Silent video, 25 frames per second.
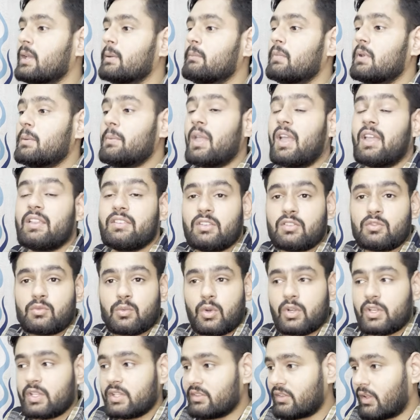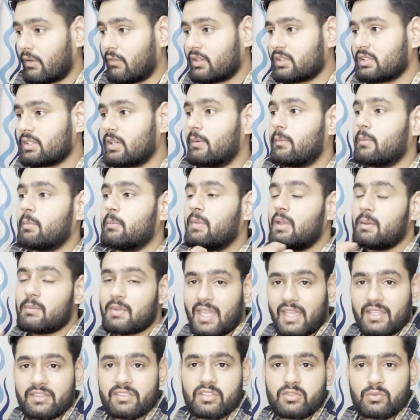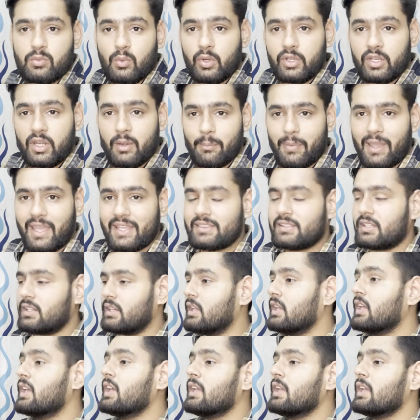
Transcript: Maybe I just want in JavaScript, maybe I just want in Python.